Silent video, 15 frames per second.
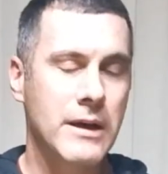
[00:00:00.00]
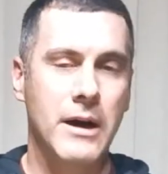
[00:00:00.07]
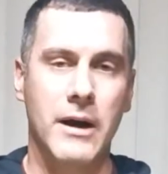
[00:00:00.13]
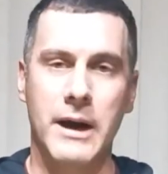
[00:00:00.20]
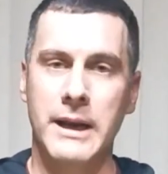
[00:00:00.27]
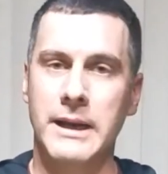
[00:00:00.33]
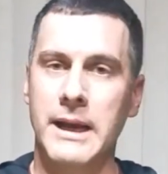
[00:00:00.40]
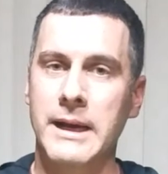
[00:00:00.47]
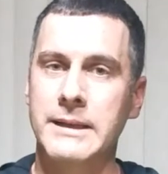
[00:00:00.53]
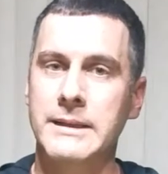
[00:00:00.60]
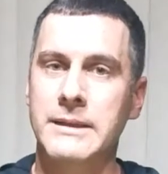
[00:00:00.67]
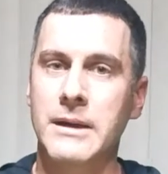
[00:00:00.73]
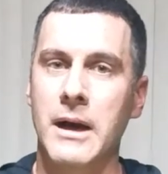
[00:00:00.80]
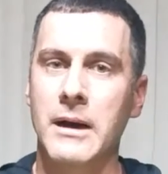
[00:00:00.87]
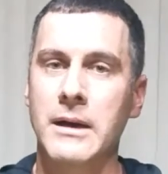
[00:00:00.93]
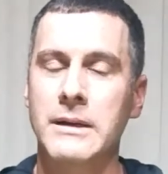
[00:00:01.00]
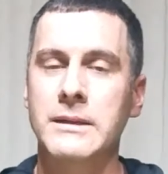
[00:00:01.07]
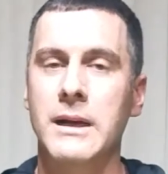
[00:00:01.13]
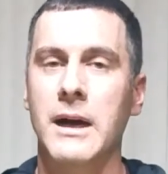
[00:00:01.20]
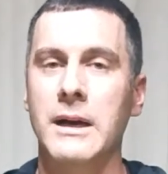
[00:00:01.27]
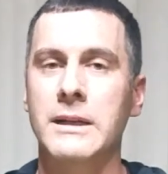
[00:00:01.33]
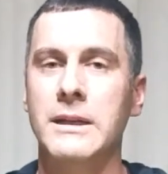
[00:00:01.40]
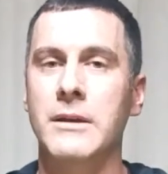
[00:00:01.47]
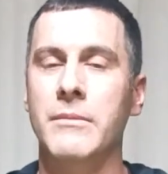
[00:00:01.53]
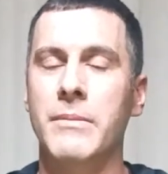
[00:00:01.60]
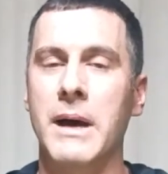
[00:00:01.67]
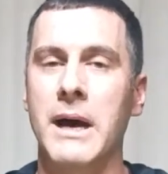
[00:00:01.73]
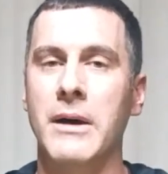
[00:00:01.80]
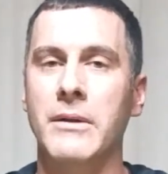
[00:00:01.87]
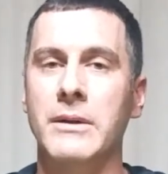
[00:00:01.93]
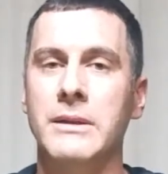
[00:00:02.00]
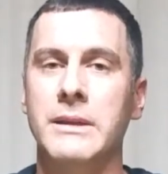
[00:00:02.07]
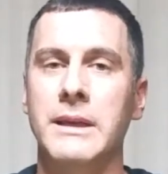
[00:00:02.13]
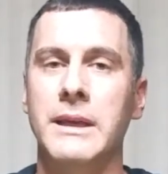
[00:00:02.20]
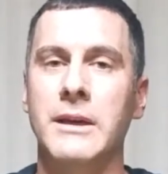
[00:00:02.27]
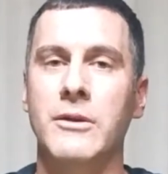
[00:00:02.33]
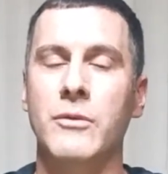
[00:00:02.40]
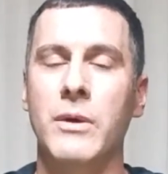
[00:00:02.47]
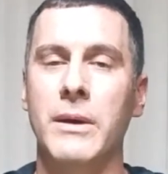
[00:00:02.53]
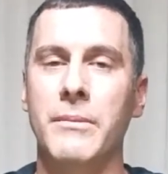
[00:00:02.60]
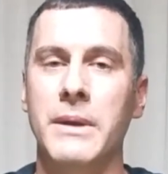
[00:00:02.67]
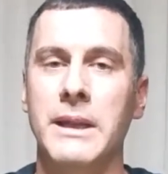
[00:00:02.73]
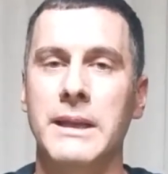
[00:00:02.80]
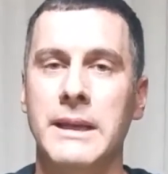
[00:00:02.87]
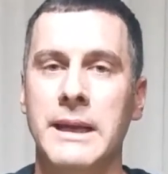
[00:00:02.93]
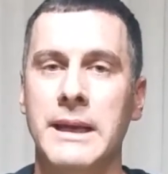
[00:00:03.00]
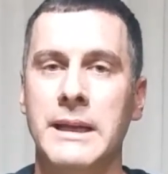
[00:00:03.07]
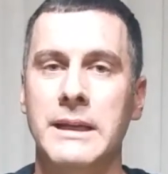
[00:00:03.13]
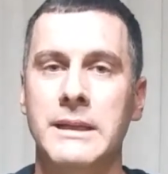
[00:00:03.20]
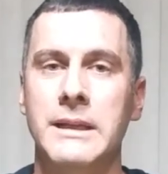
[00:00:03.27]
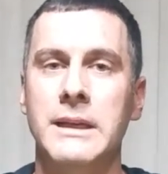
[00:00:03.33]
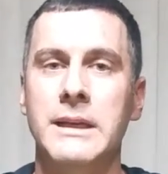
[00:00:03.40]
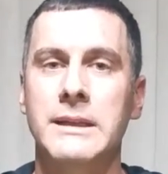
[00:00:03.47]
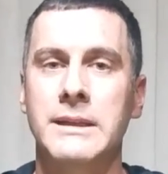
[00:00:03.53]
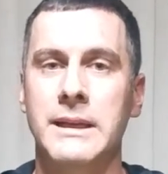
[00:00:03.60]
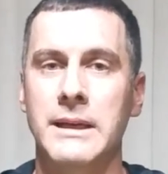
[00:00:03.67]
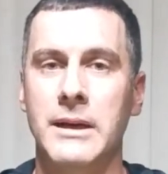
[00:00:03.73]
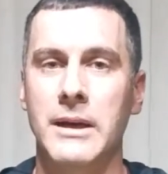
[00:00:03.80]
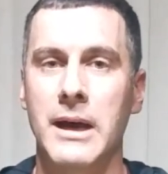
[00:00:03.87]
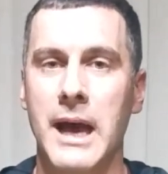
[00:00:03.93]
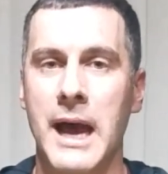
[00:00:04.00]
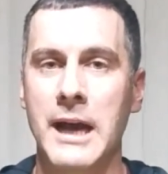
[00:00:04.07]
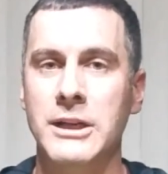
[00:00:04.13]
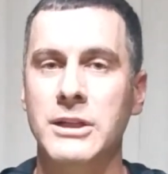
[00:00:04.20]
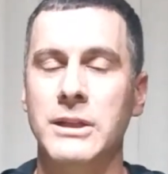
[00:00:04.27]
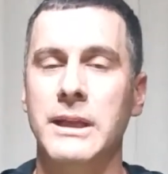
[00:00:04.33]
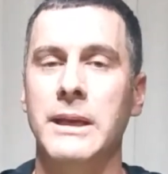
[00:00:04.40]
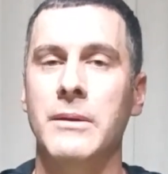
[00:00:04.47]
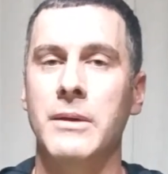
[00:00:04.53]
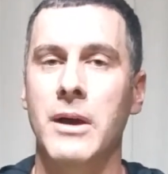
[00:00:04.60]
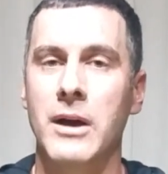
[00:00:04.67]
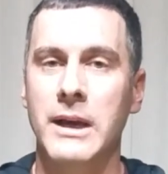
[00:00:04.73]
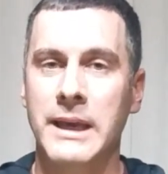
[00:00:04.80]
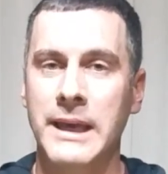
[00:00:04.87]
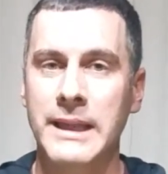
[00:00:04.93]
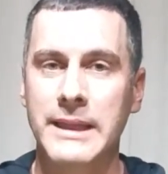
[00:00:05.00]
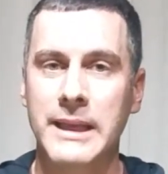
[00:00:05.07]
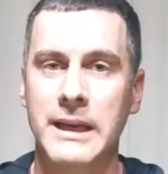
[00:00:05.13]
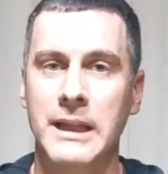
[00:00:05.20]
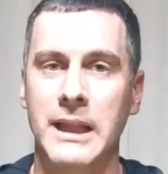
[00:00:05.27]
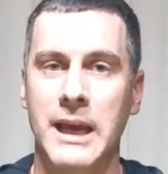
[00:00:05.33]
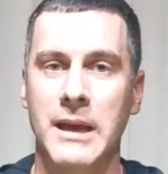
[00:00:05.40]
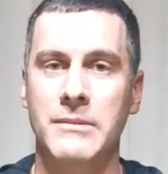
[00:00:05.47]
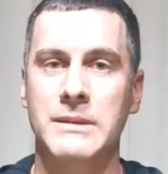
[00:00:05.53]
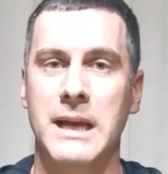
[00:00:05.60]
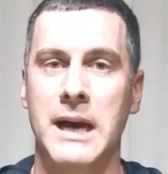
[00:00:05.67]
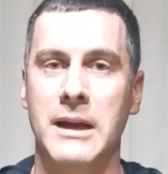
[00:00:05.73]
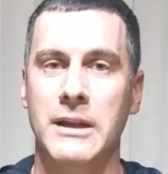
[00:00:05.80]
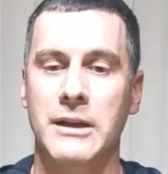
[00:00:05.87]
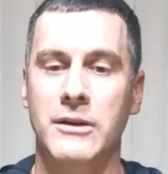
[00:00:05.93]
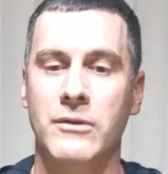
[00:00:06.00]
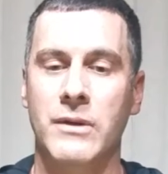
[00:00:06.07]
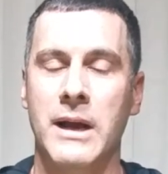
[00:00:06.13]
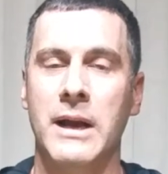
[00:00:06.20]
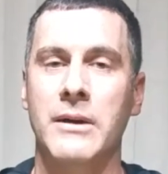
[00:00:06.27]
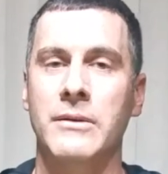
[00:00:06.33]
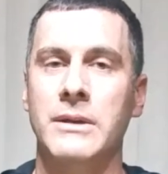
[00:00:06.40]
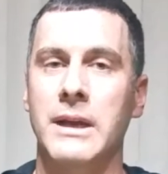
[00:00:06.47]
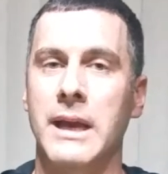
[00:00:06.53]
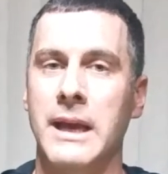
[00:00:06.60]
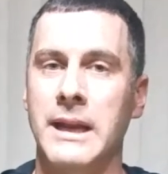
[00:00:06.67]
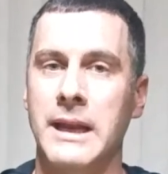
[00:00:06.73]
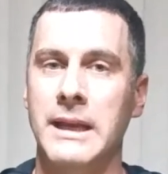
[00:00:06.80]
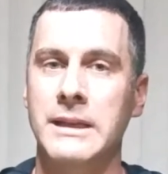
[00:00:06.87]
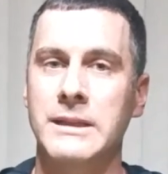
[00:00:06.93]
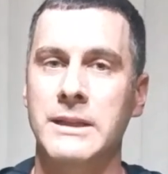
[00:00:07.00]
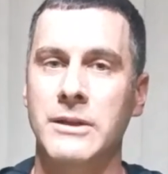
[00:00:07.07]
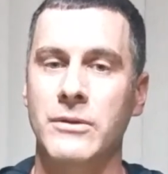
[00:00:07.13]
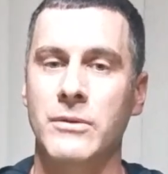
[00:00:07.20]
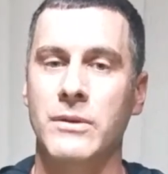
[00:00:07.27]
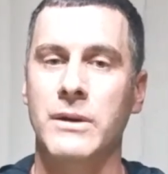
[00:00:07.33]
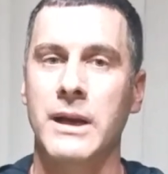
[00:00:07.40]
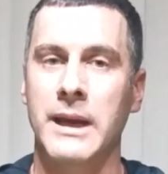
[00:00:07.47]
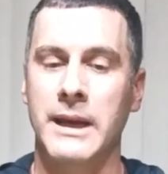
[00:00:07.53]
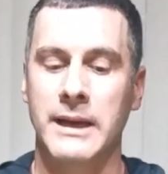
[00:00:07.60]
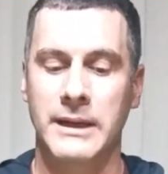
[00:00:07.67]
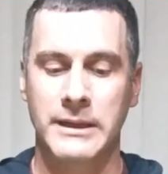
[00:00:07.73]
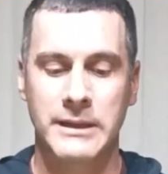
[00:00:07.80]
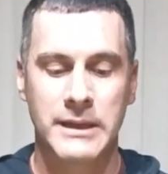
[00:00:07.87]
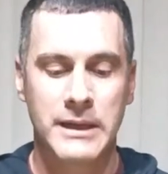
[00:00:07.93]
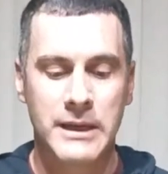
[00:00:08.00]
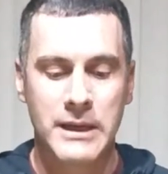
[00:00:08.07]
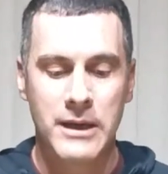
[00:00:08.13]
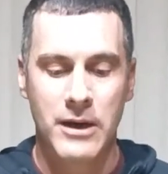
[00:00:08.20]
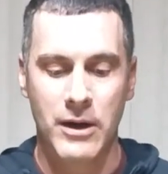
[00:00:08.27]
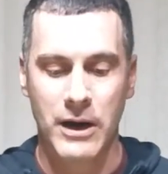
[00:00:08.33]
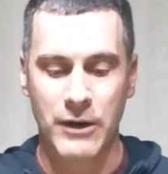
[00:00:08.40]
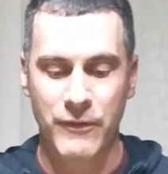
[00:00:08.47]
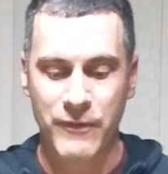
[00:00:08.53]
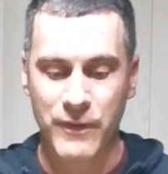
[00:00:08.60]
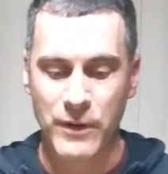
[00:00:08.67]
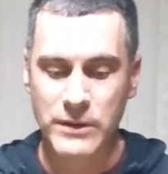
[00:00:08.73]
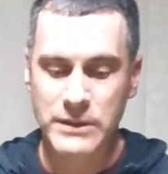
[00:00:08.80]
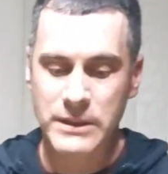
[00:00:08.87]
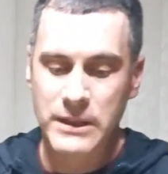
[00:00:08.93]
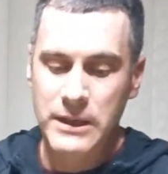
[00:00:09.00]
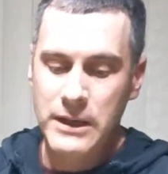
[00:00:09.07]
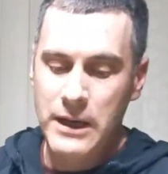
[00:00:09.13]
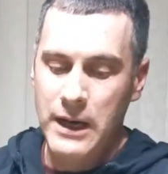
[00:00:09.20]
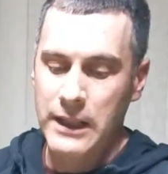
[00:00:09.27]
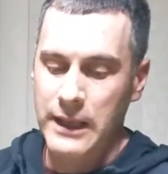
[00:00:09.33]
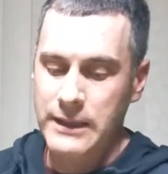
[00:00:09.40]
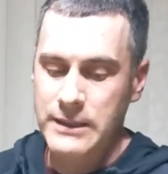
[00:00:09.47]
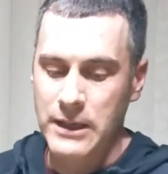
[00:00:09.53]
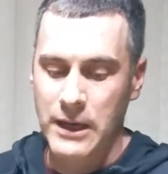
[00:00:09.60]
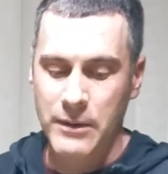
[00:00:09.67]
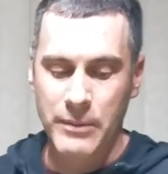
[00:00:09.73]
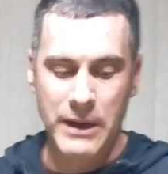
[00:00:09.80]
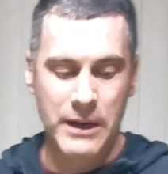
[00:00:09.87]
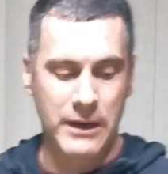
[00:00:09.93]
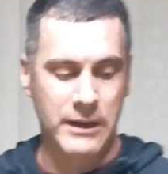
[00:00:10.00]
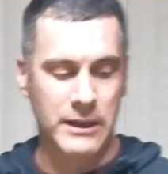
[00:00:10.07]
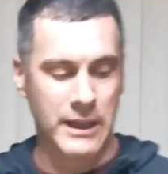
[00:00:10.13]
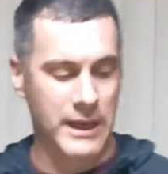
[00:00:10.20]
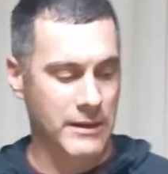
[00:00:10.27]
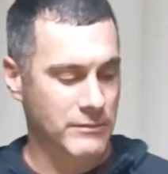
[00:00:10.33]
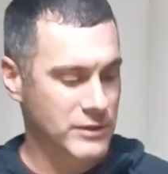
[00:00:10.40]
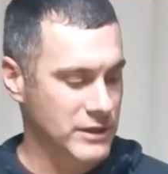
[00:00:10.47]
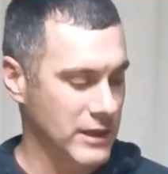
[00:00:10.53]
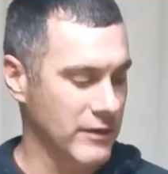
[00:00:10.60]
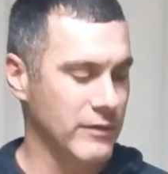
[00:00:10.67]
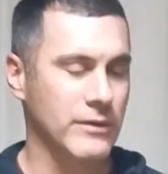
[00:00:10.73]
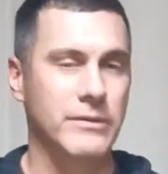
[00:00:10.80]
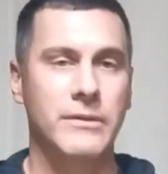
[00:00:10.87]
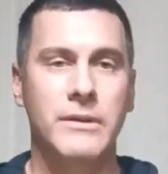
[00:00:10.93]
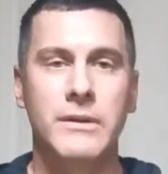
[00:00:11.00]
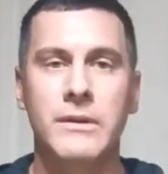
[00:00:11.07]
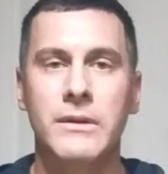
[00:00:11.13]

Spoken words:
All right, next I'm going to talk to you about the equipment needed to actually get the clams out of the ground and into your hand. All right, first I'd like to talk about a clam shovel.